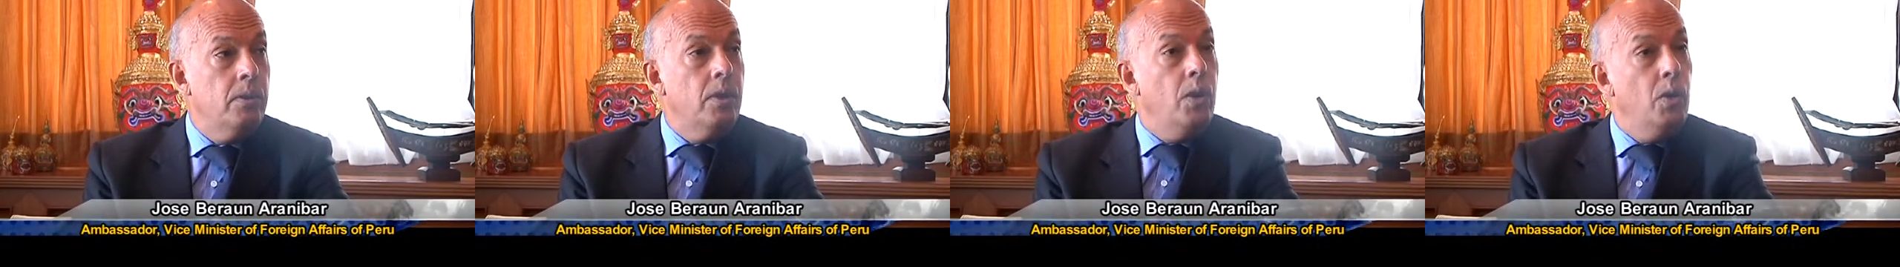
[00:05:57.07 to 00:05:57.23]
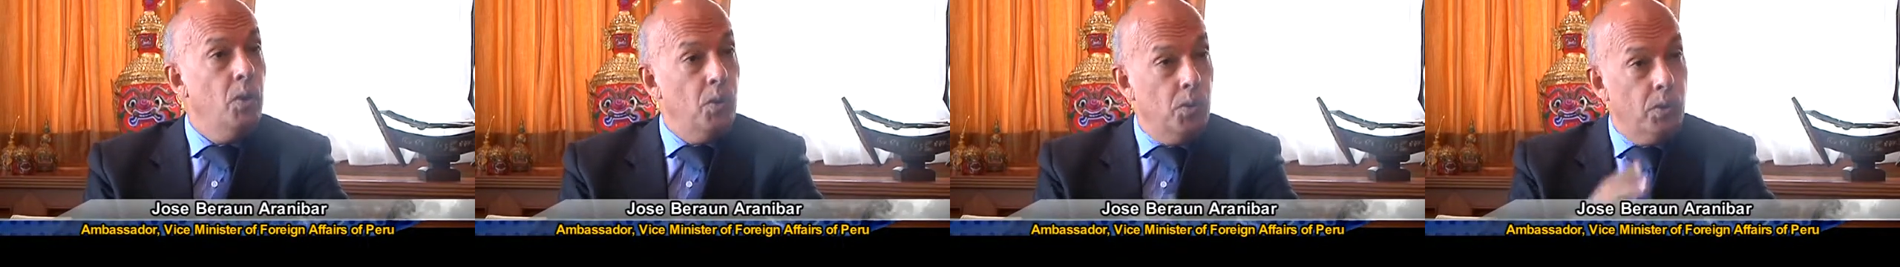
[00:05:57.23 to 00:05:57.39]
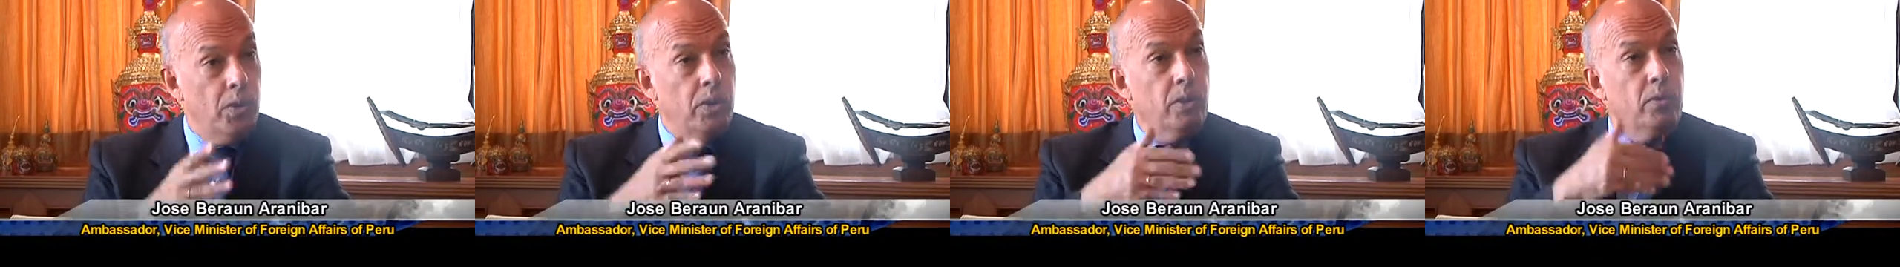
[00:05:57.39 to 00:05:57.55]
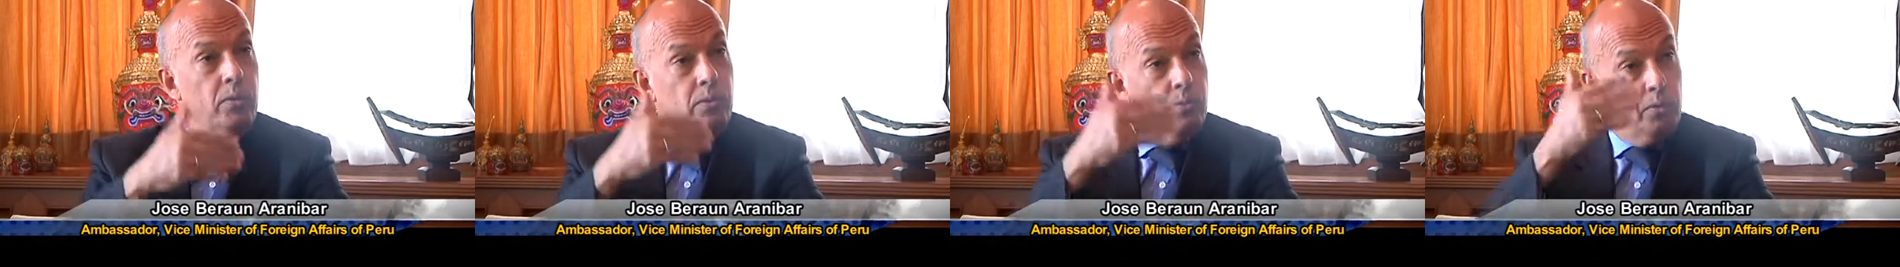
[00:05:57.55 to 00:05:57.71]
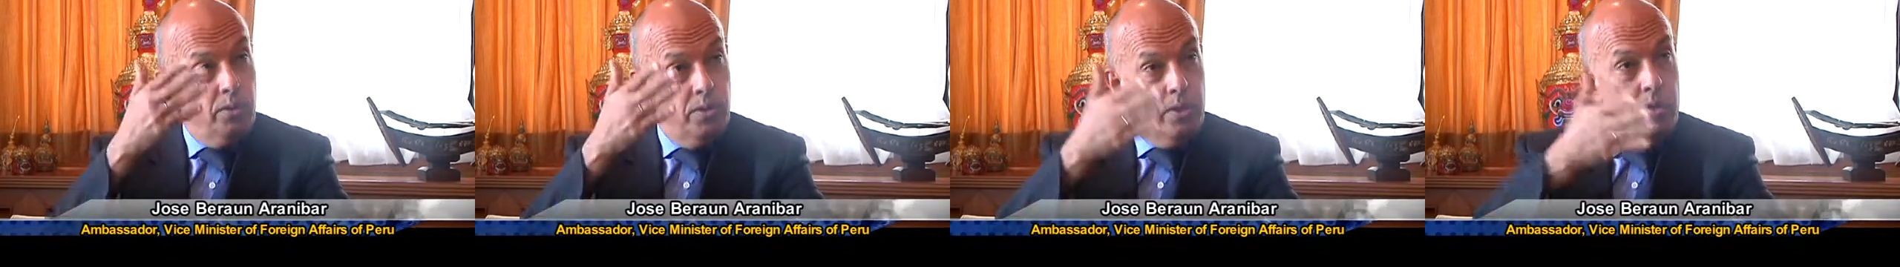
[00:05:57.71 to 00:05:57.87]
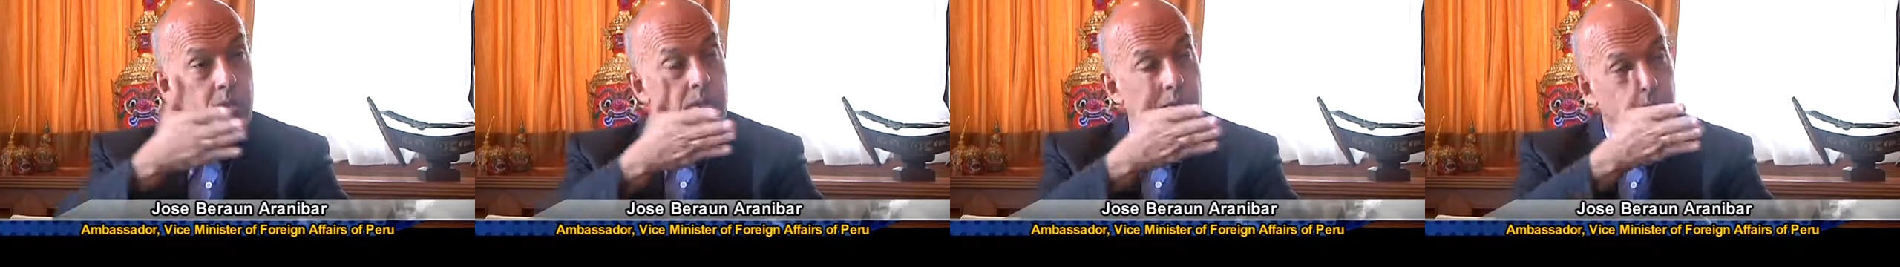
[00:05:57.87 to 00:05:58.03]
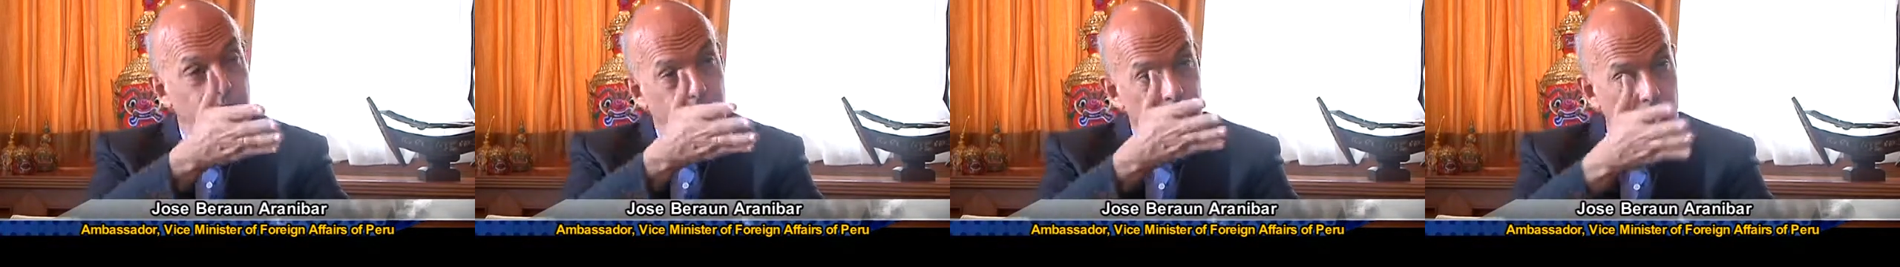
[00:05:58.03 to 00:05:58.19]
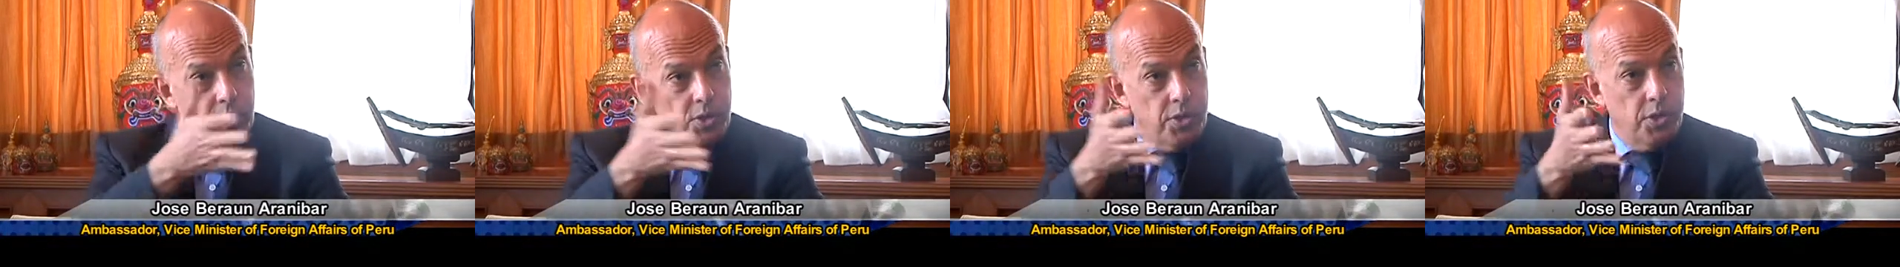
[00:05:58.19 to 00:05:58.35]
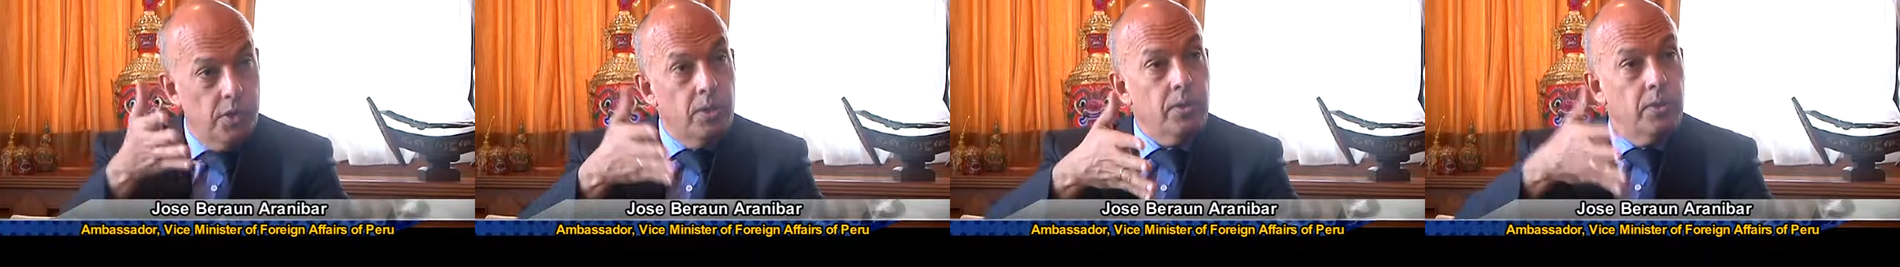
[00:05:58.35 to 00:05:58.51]
looking with this
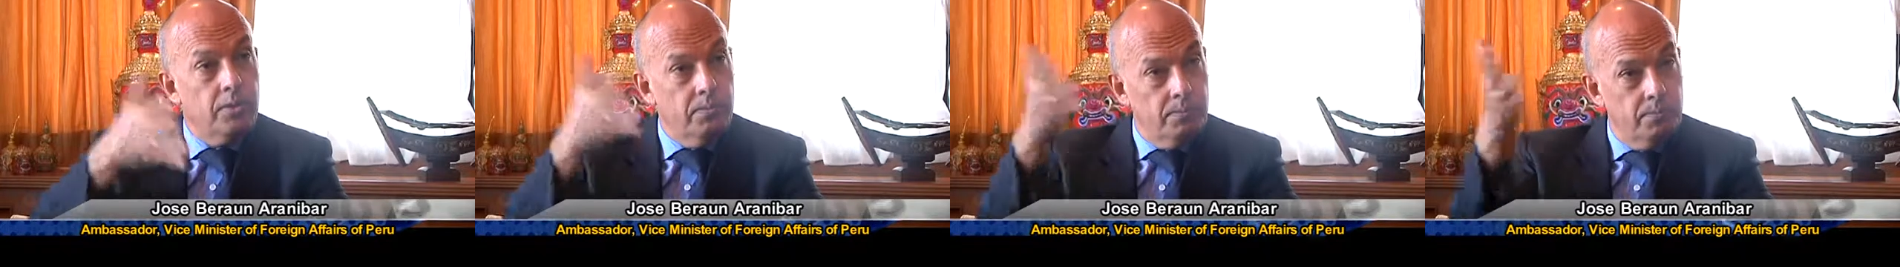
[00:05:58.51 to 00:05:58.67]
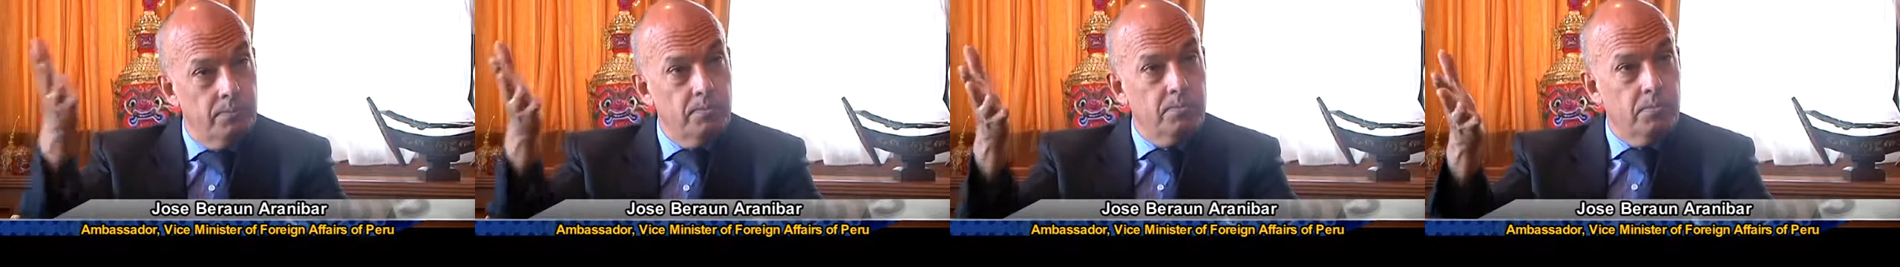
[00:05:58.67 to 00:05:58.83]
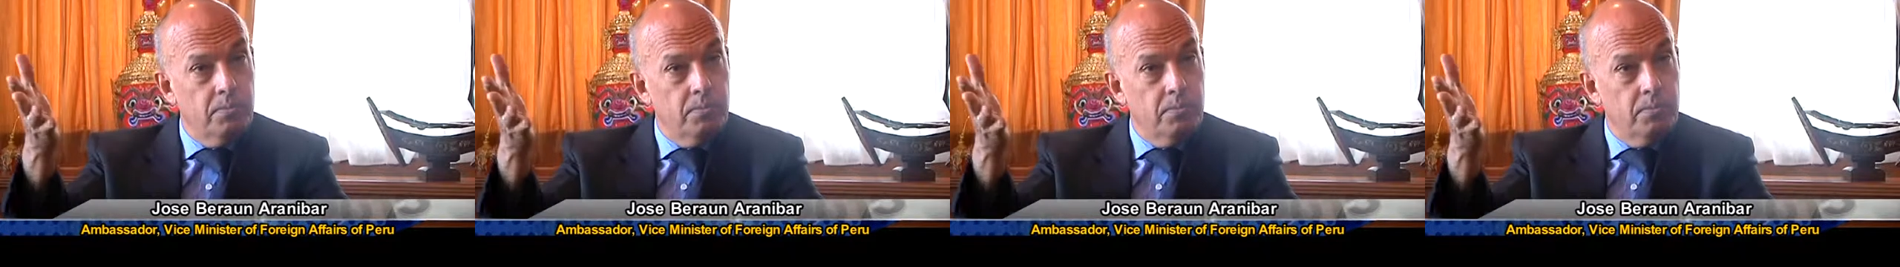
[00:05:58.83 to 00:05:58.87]
vision